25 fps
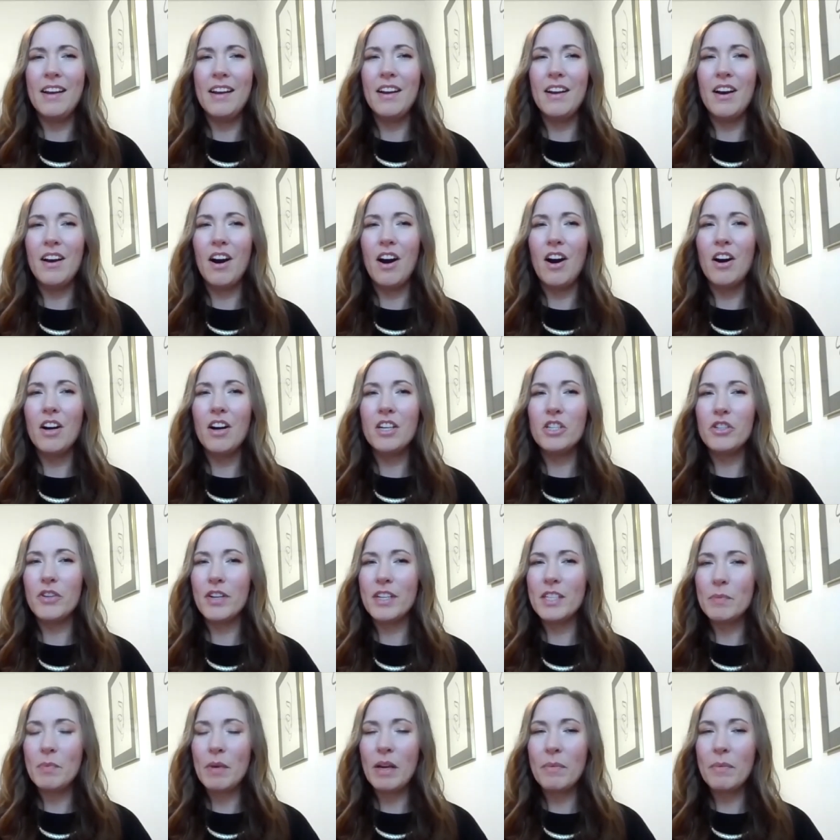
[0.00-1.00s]
And are
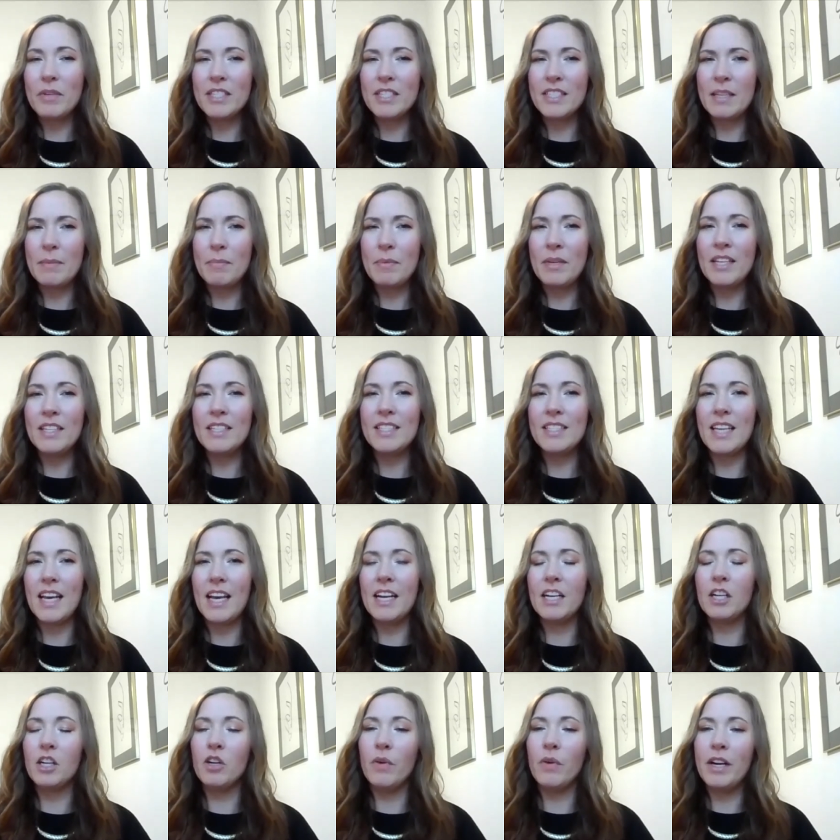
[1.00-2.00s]
transplant recipients at
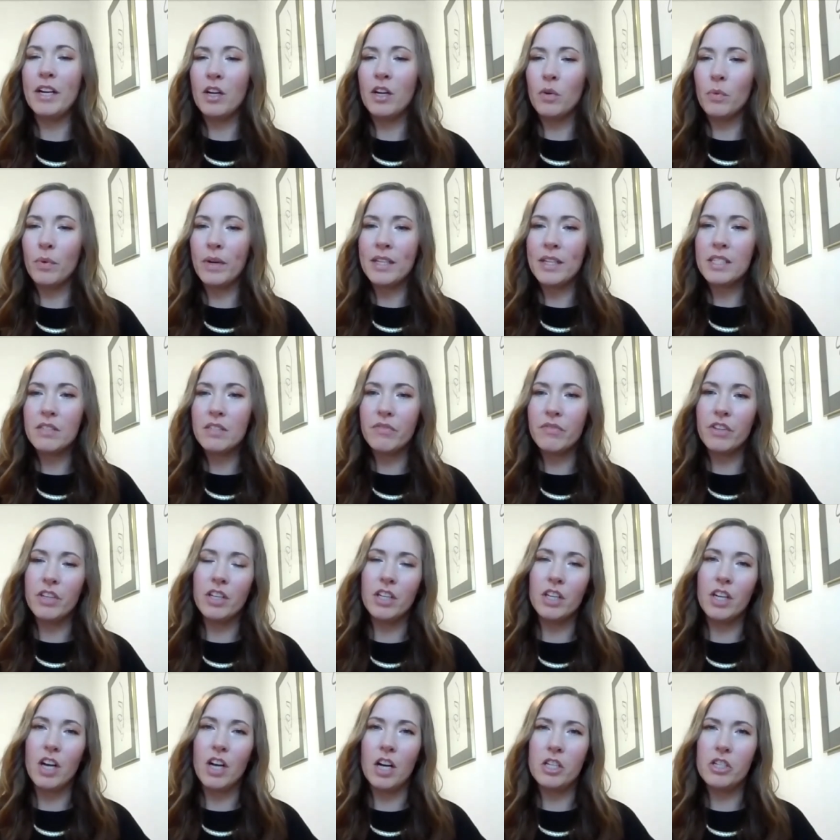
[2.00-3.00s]
a greater risk
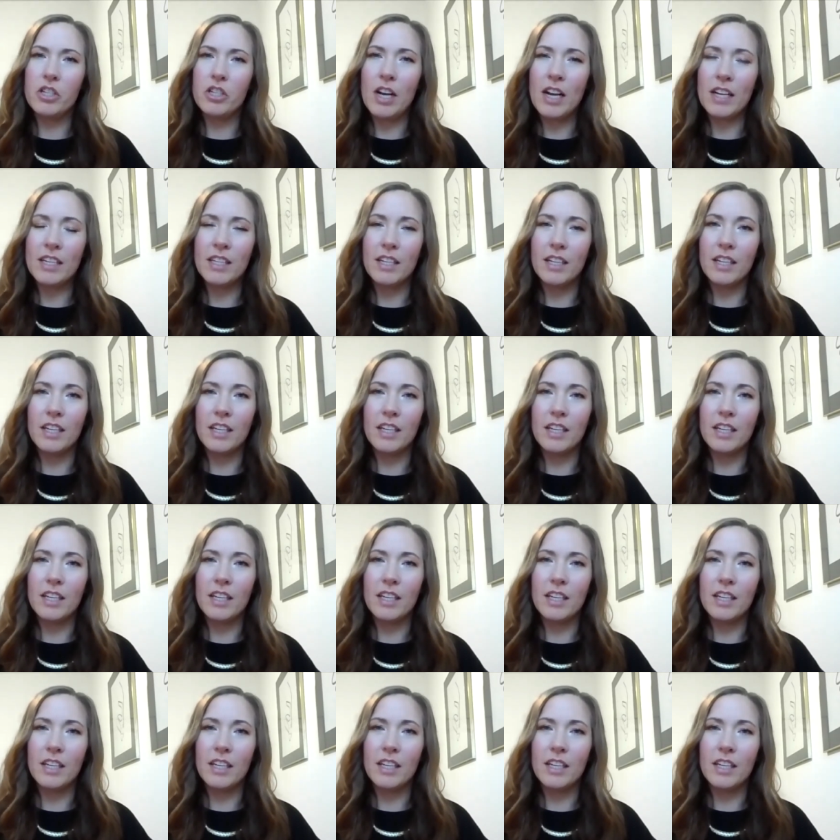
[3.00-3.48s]
for contract,